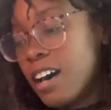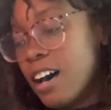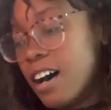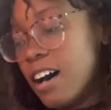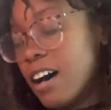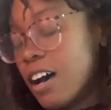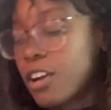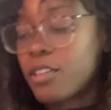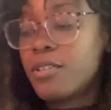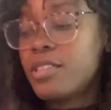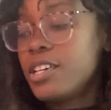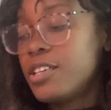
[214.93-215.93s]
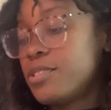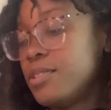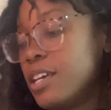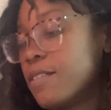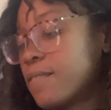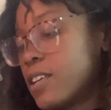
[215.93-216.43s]
Our clothing is
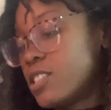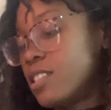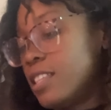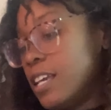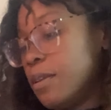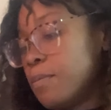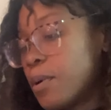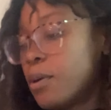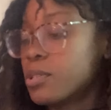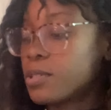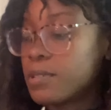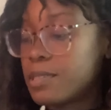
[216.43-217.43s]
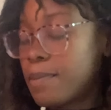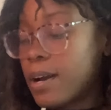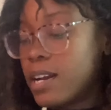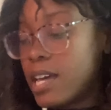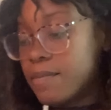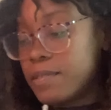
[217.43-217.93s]
unique, fresh, and themed, but also
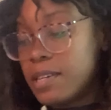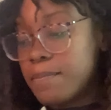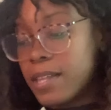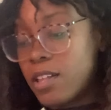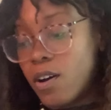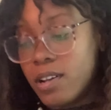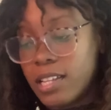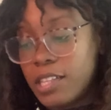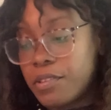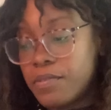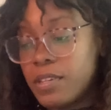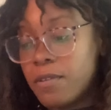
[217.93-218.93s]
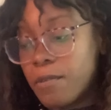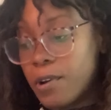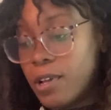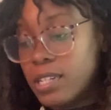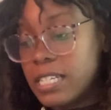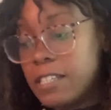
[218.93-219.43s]
inspired heavily by the online thrifting
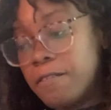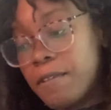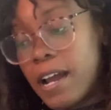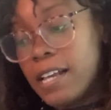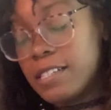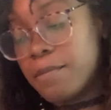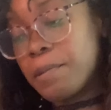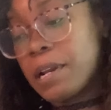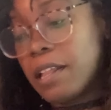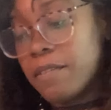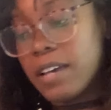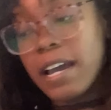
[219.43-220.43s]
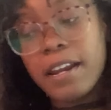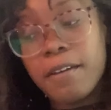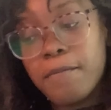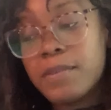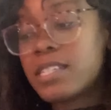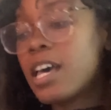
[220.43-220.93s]
world and the rise of pre-loved
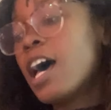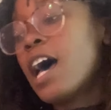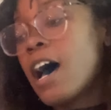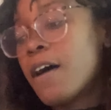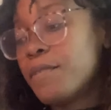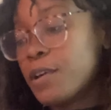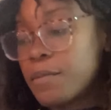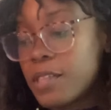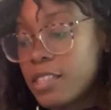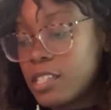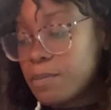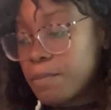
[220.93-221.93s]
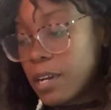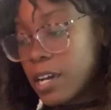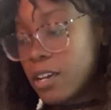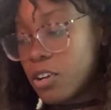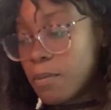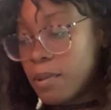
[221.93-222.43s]
items. We hope that this
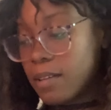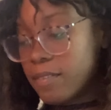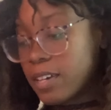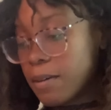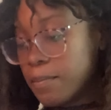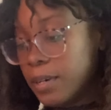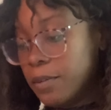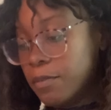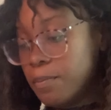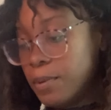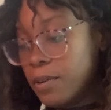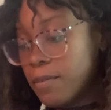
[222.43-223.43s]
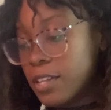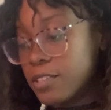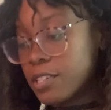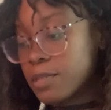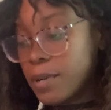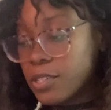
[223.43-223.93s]
brand, our beloved company, will be a way to
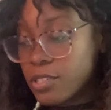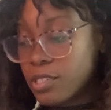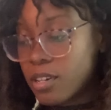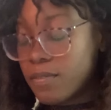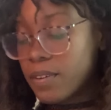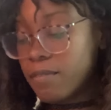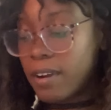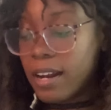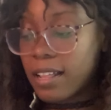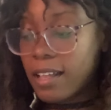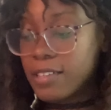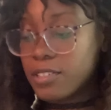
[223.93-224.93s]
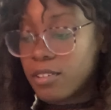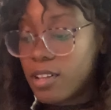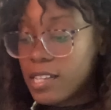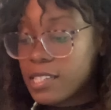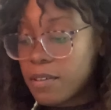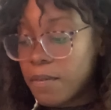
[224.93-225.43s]
express yourself and radicalize your
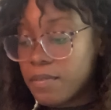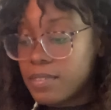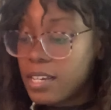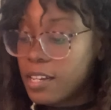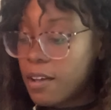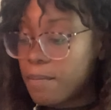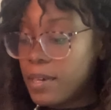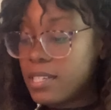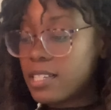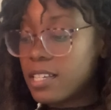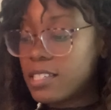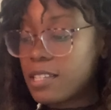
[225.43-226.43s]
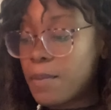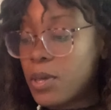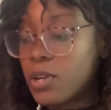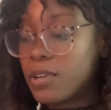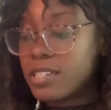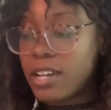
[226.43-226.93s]
closet with standout pieces that
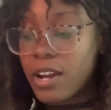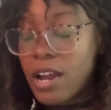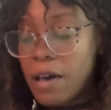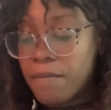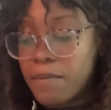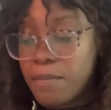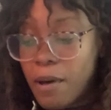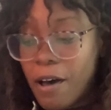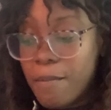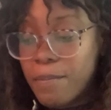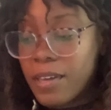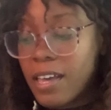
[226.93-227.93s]
make your entire outfit pop.